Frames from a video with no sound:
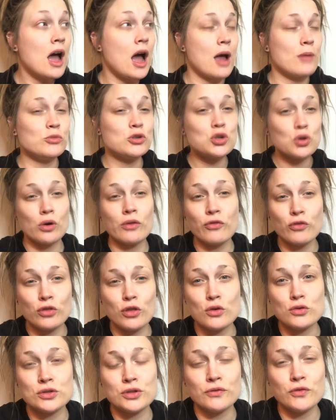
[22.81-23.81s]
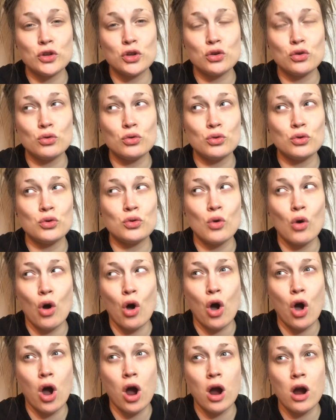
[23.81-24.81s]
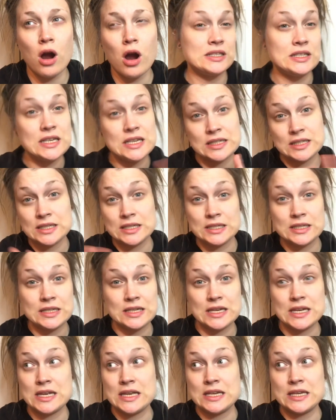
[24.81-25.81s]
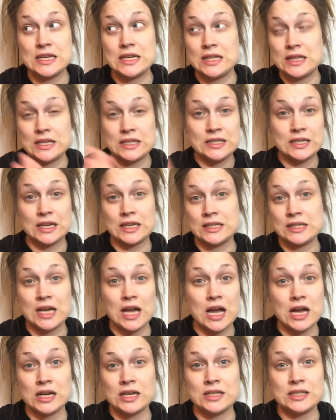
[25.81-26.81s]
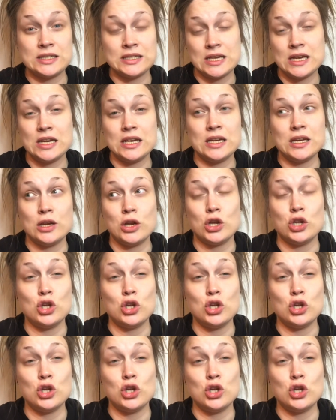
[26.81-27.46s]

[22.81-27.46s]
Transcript: I'm sure for those of you who are seasoned in the TikTok scene,